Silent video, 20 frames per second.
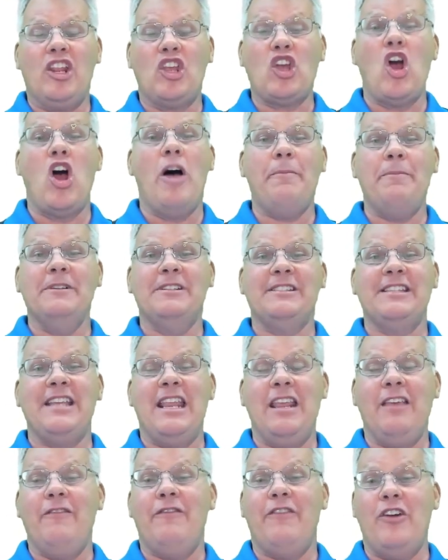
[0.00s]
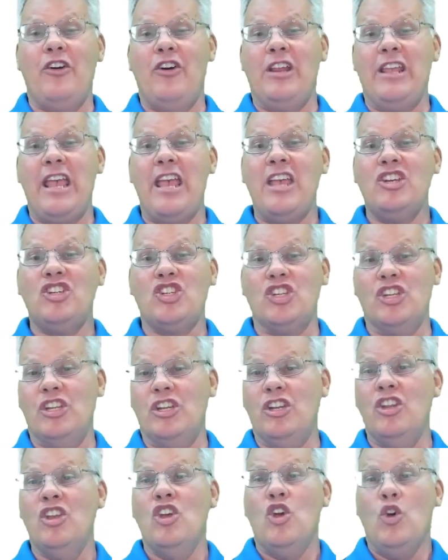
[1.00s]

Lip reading: compensating variation,